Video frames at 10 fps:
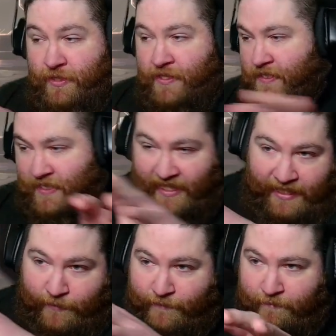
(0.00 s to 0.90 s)
this
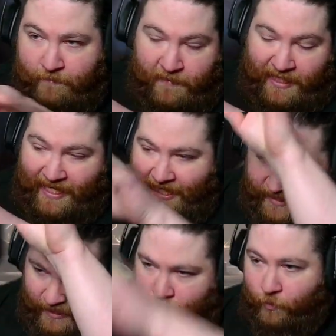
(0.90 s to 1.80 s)
kind of
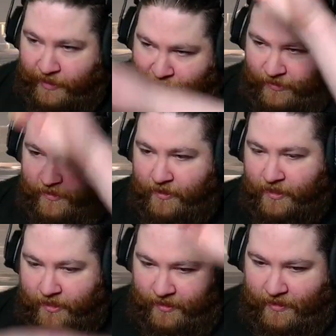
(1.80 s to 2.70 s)
mechanic with
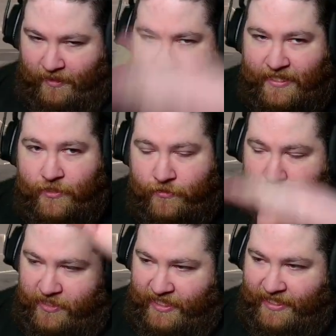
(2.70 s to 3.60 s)
the
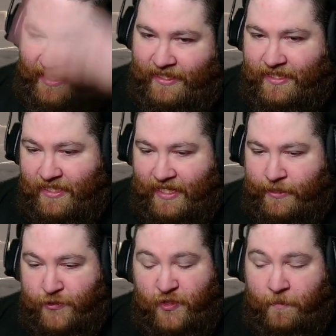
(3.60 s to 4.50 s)
lasers taking the
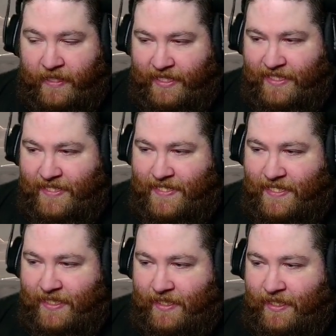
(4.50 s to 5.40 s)
entire space,
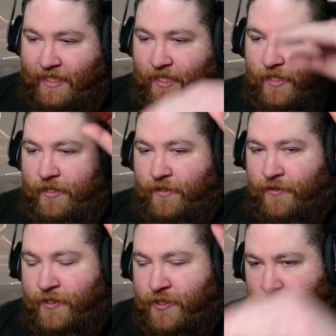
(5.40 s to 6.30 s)

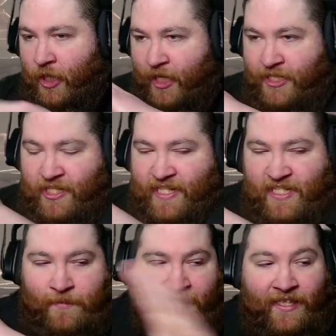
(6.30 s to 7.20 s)
the dodge needs
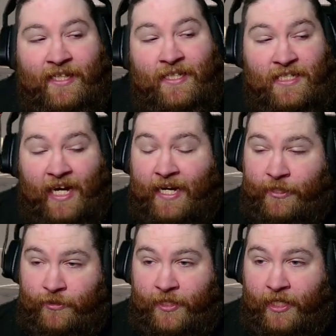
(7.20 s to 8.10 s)
to be the
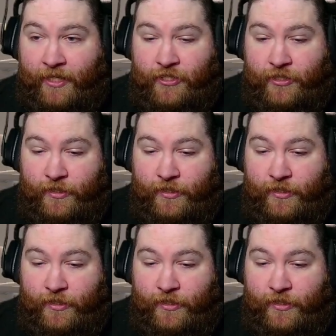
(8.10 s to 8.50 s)
entire dodge,